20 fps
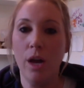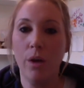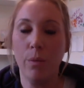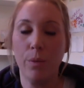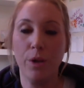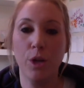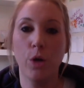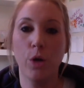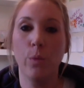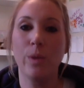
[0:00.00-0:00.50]

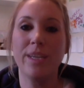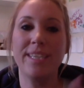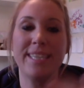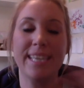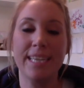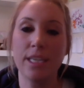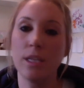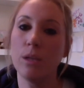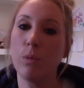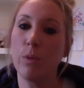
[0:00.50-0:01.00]
we
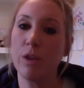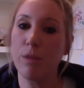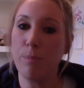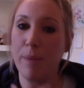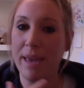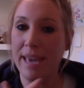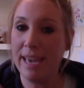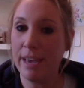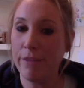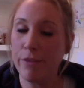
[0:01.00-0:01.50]
deal with
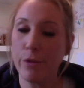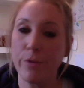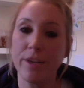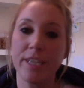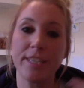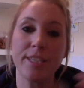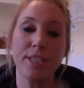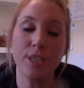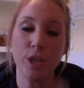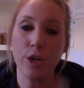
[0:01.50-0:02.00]
behaviour in a
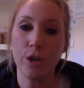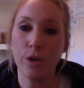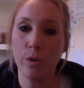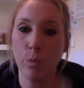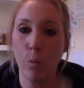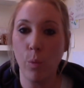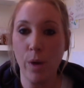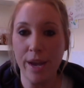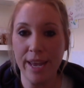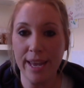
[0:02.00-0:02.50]

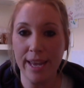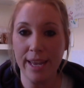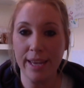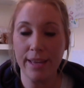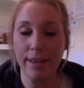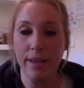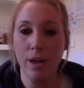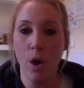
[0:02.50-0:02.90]
certain way.